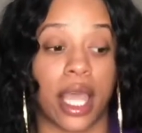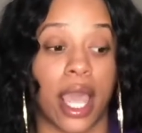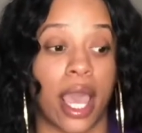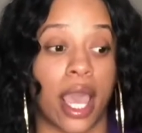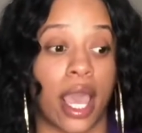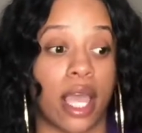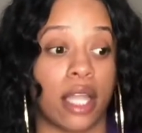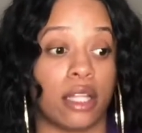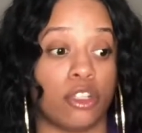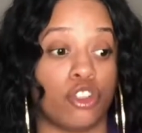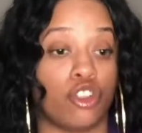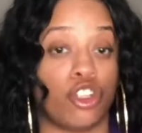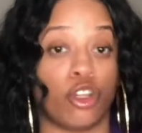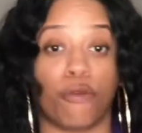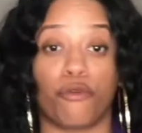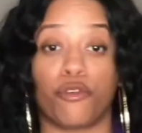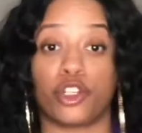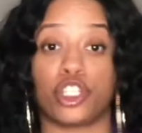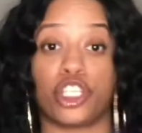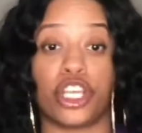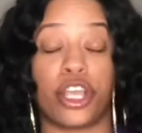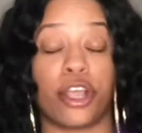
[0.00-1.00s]
And, you know,
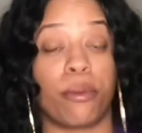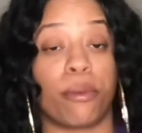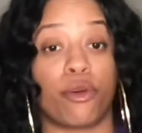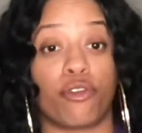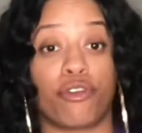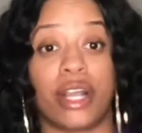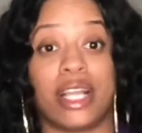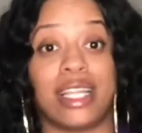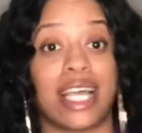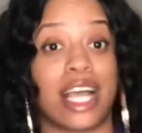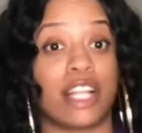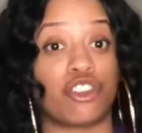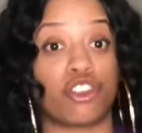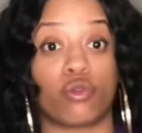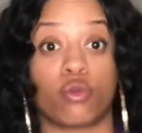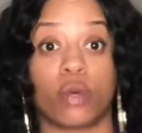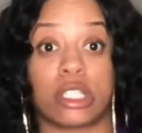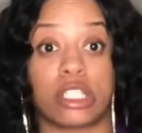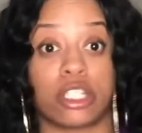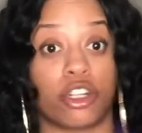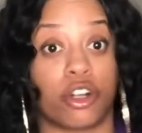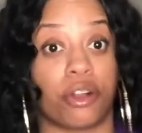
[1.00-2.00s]
for Teairra Mari, that just
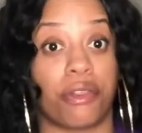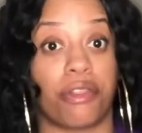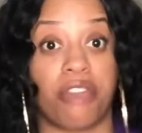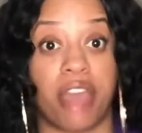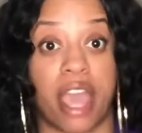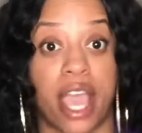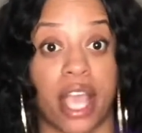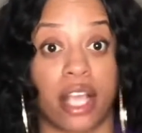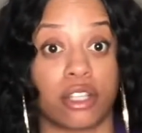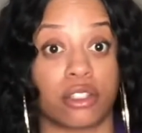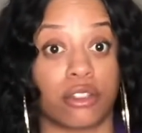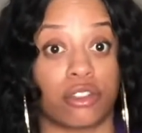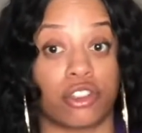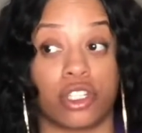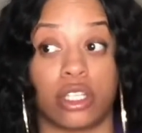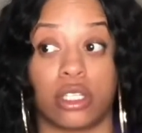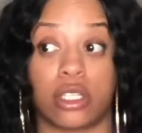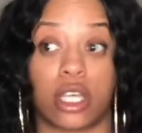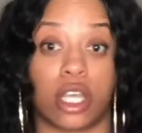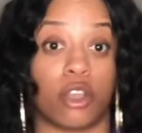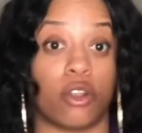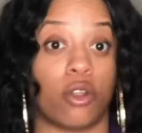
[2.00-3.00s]
wasn't her thing. So
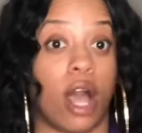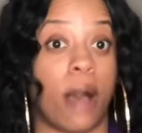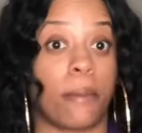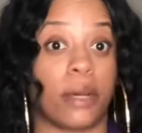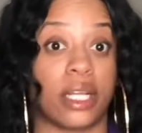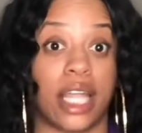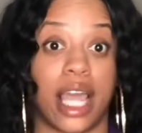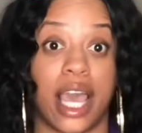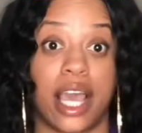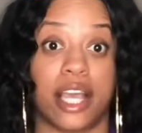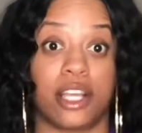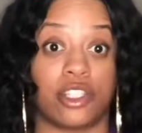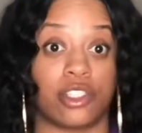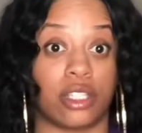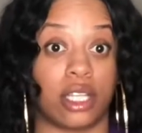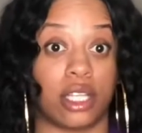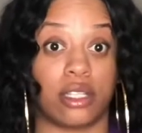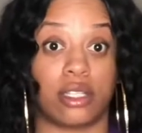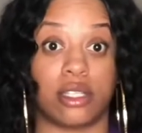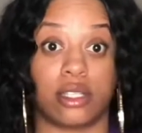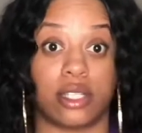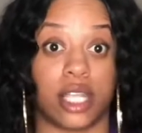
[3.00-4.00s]
she's like, you know, I'm going to
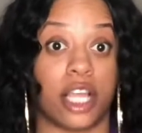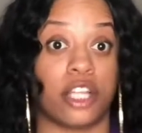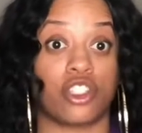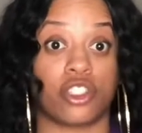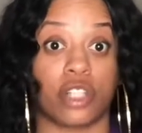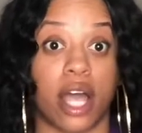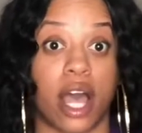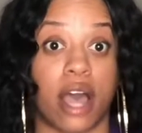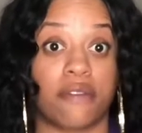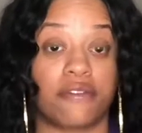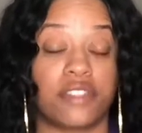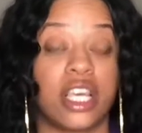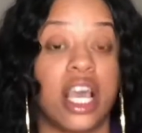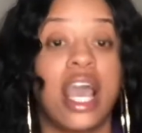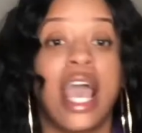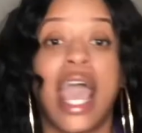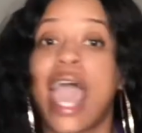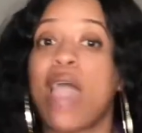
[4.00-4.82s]
exit stage left.